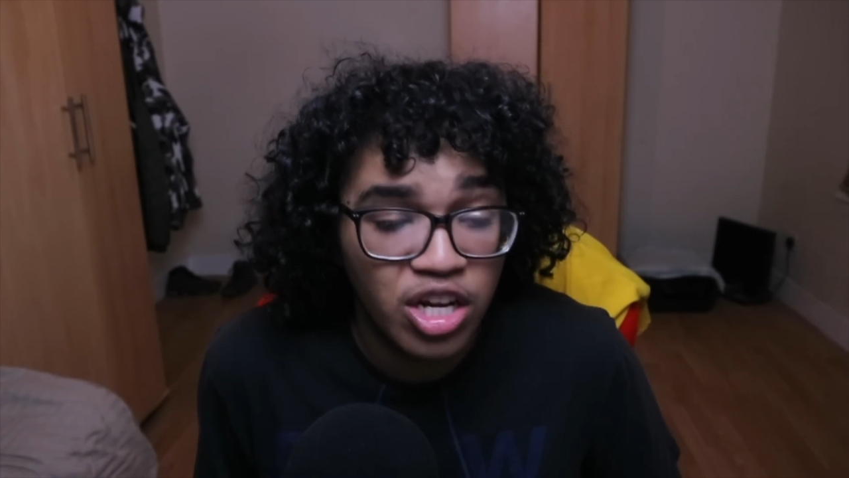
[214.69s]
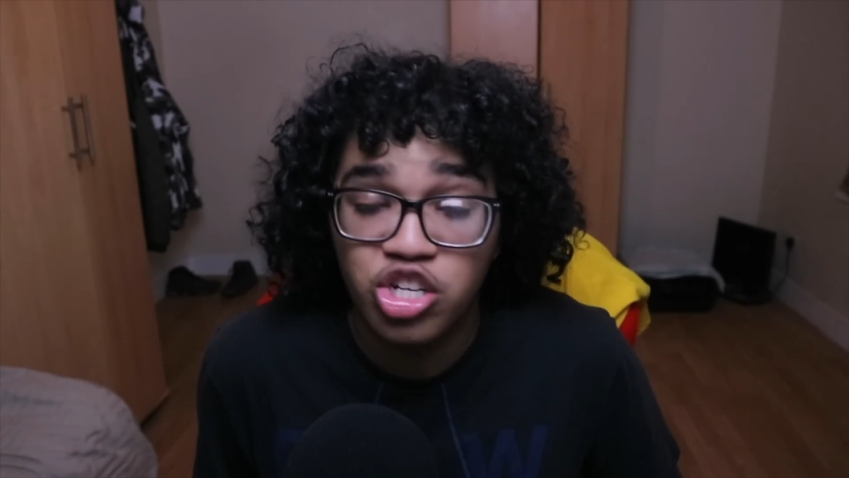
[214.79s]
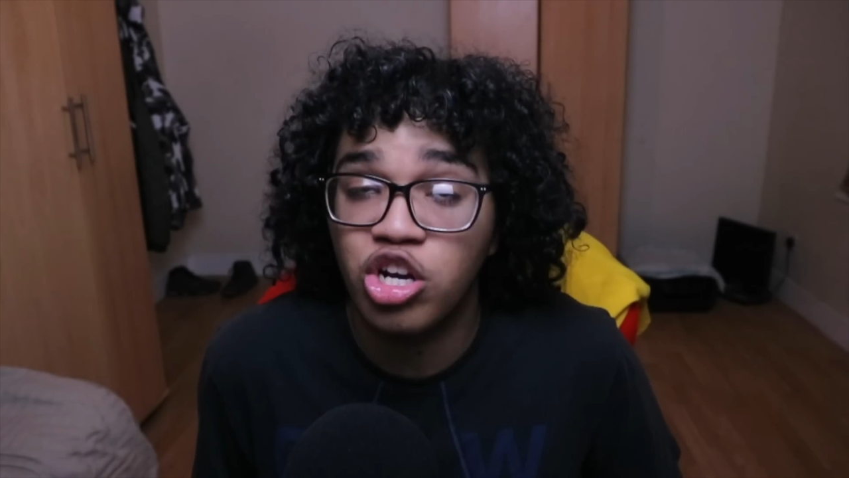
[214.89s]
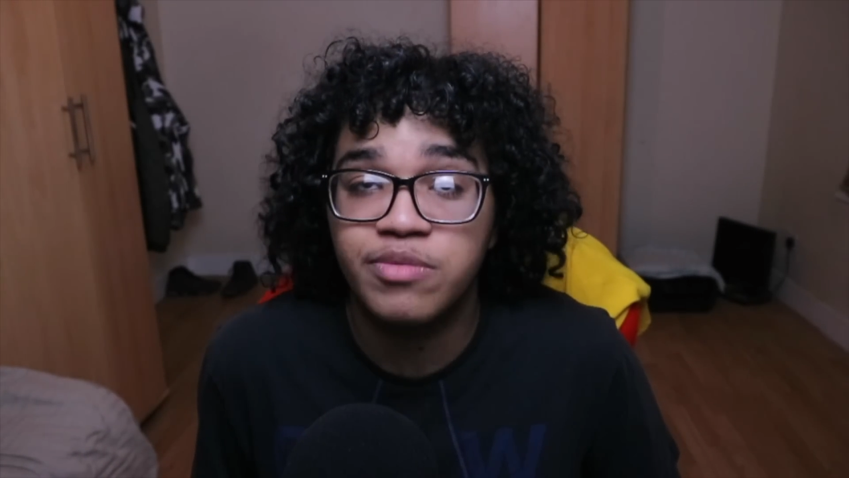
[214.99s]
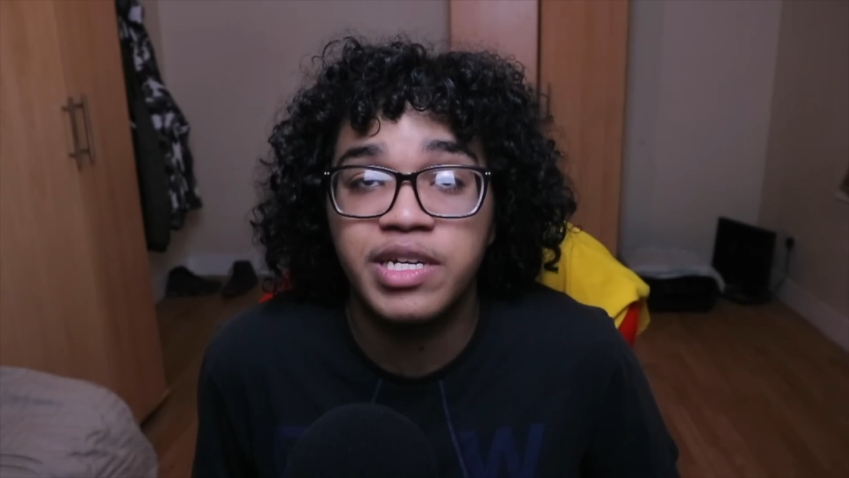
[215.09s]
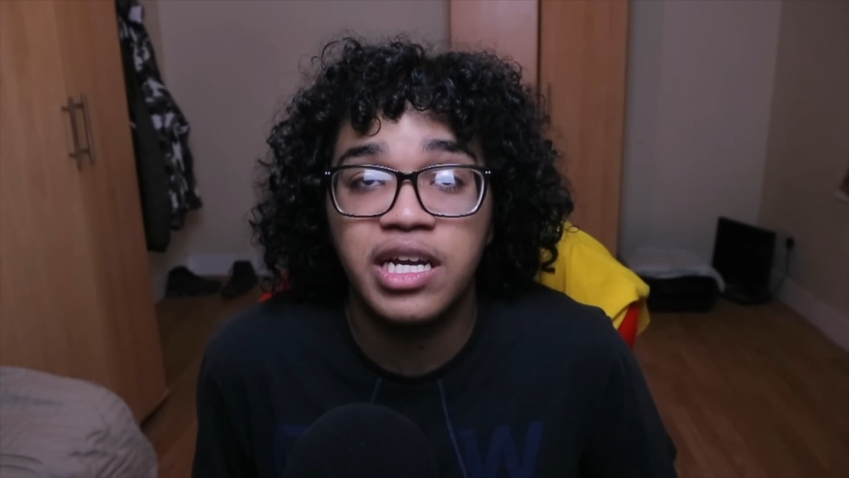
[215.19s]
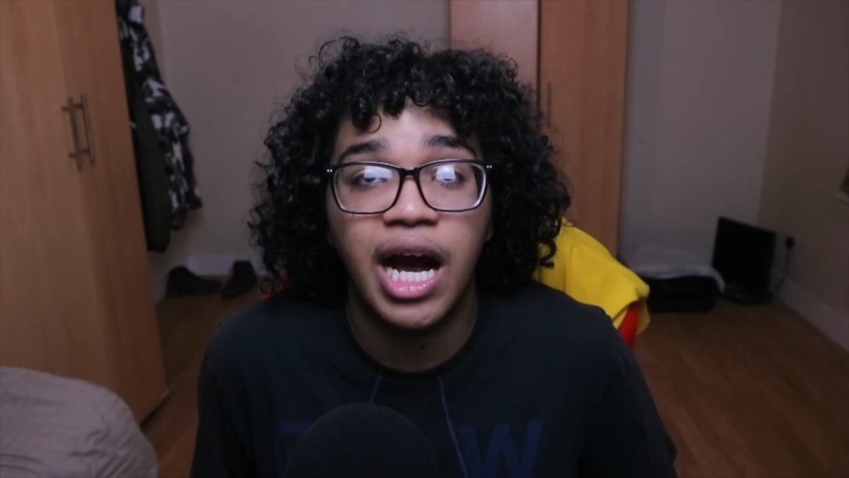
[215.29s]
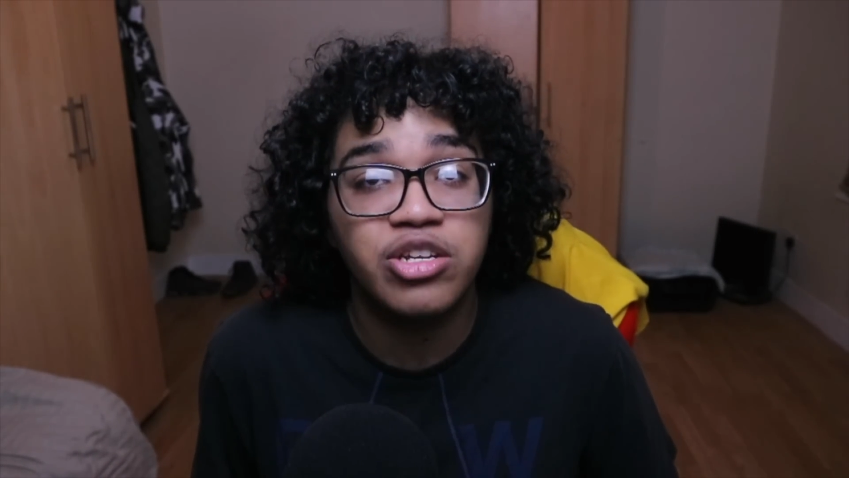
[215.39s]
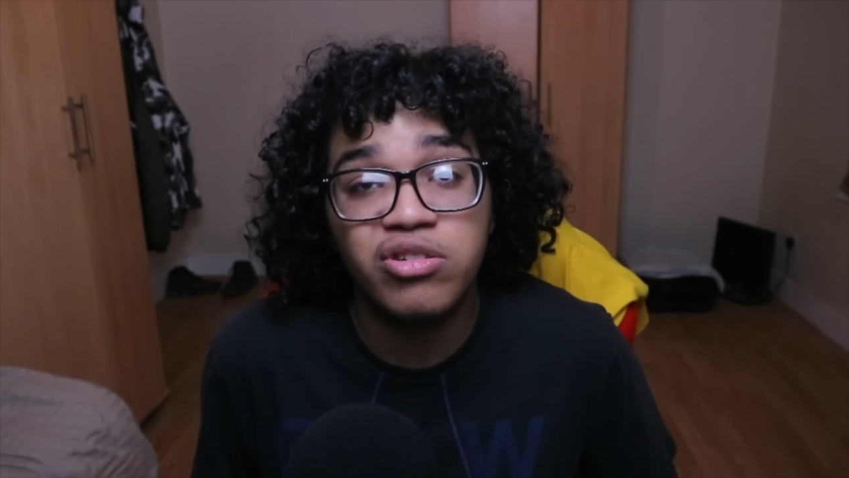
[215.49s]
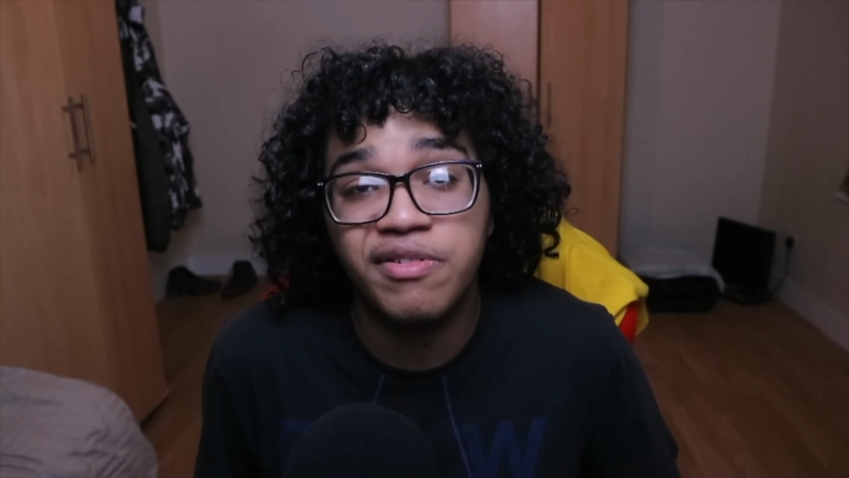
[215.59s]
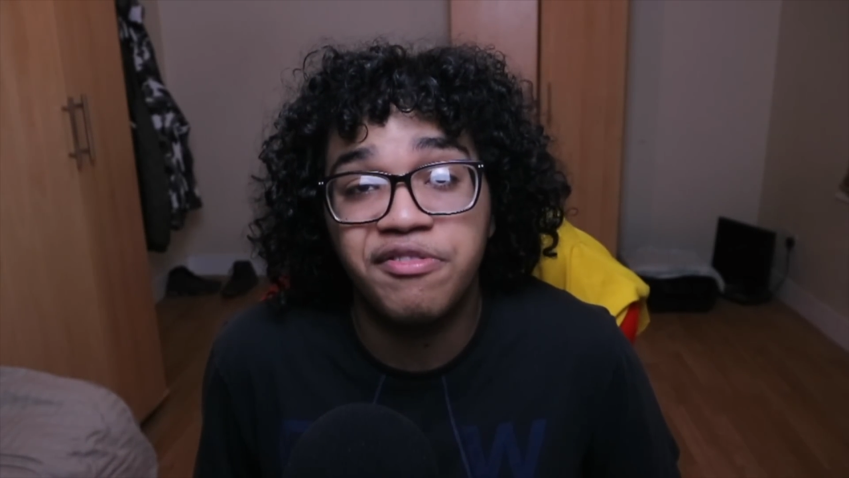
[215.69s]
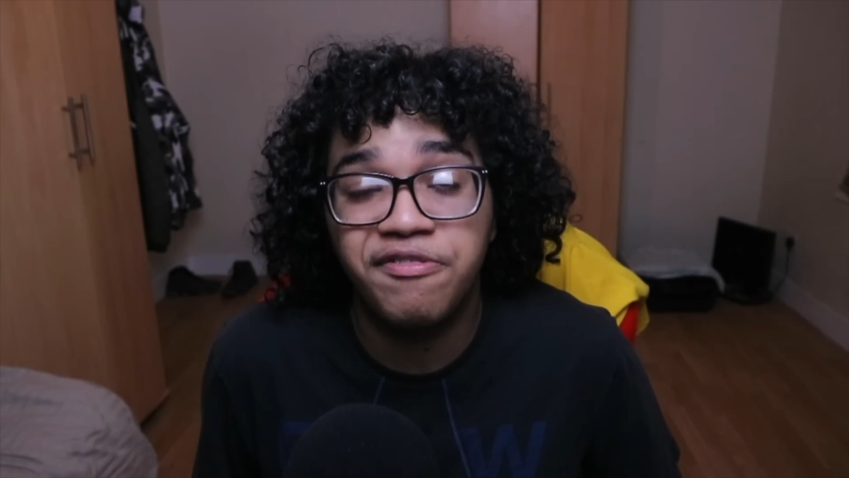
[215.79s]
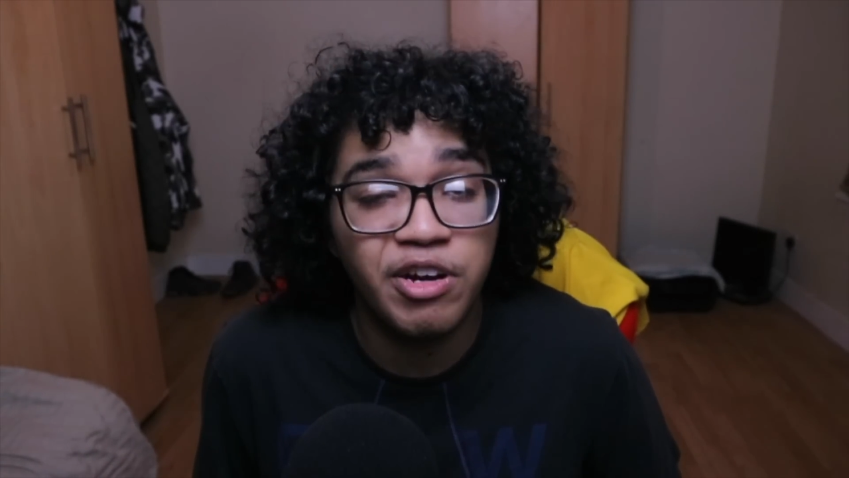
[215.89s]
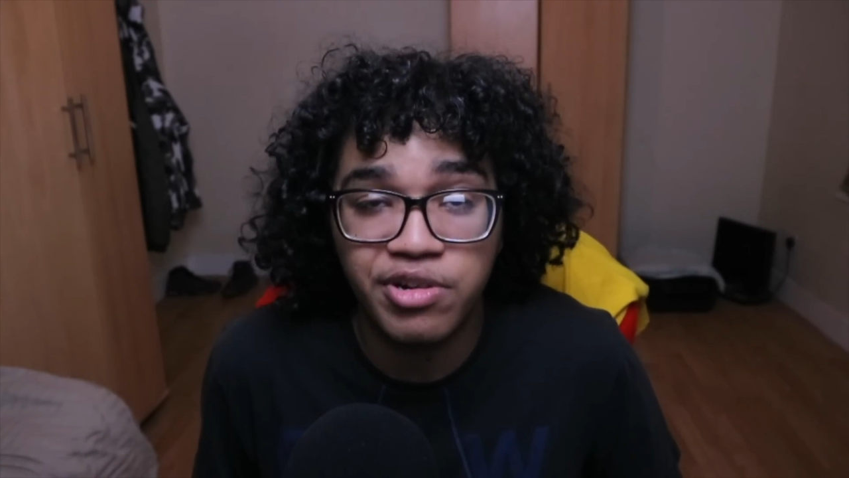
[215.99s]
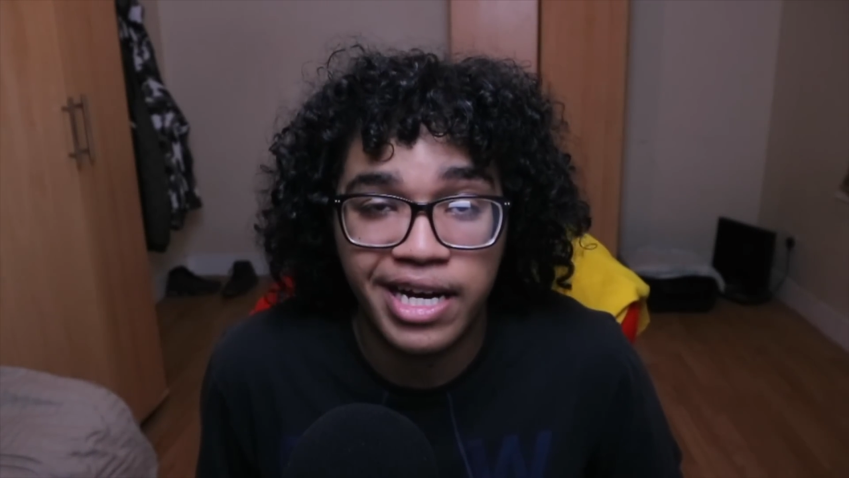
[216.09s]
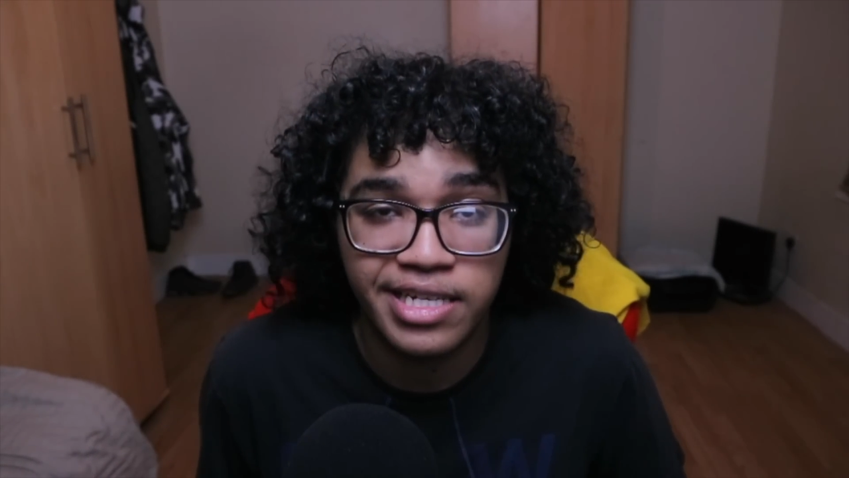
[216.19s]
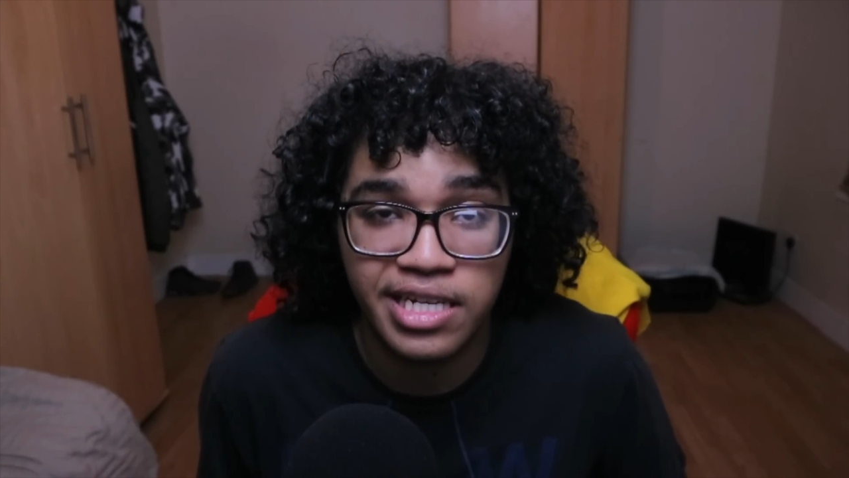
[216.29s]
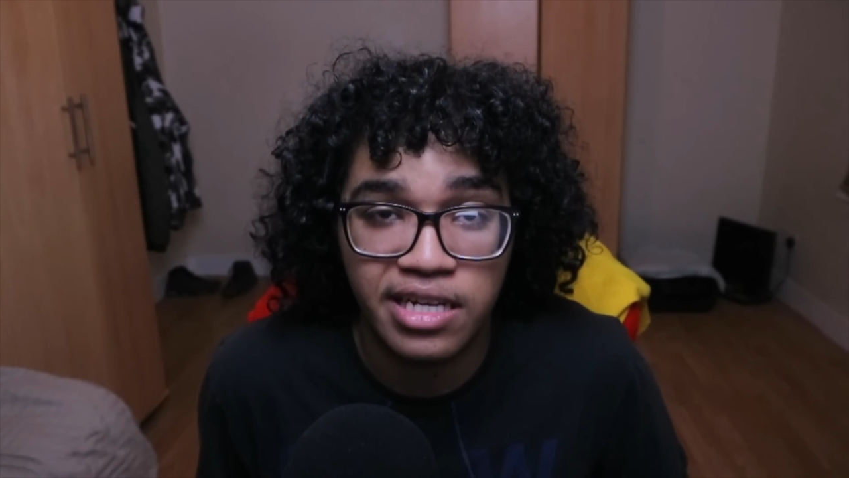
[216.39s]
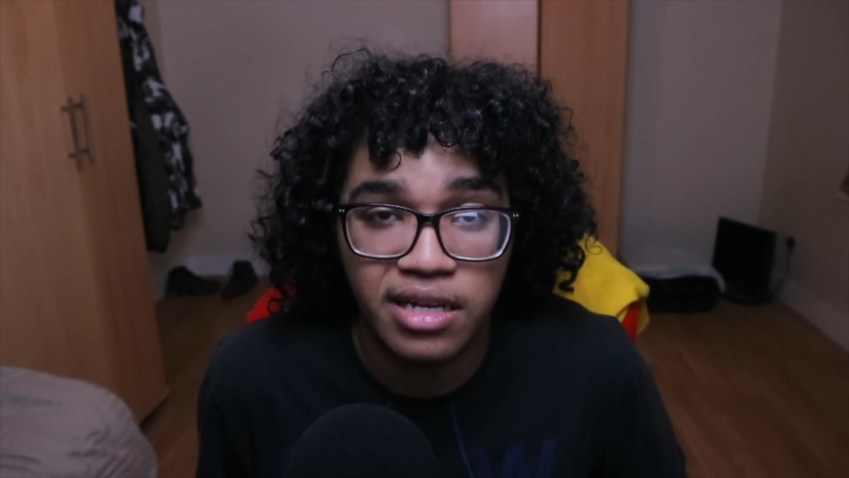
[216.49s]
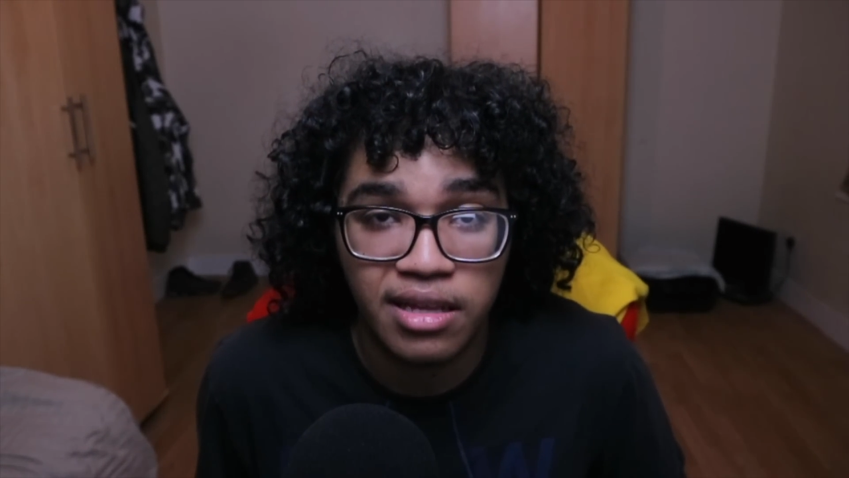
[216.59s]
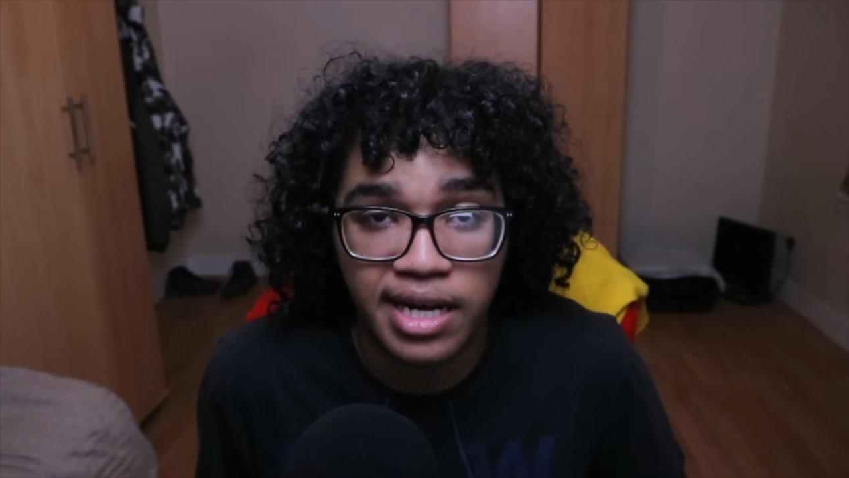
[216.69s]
Trust me, I don't even feel 19.